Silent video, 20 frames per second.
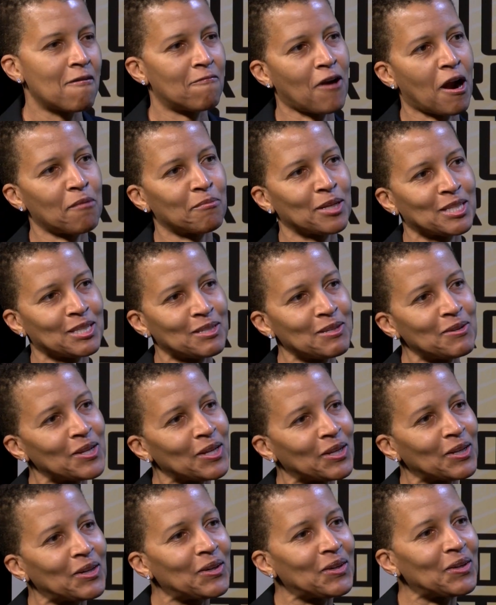
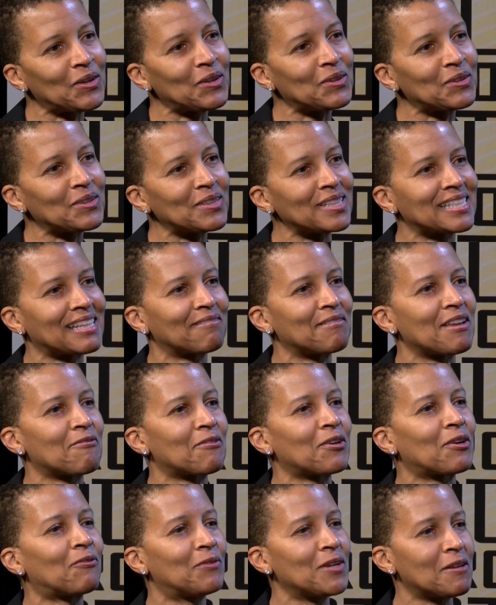pharmaceuticals and we
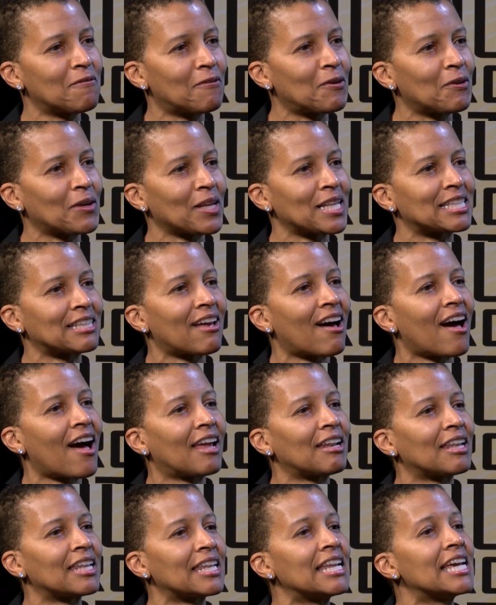focus
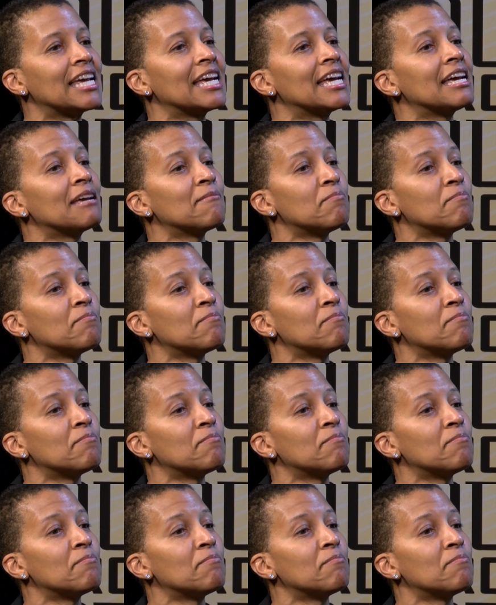on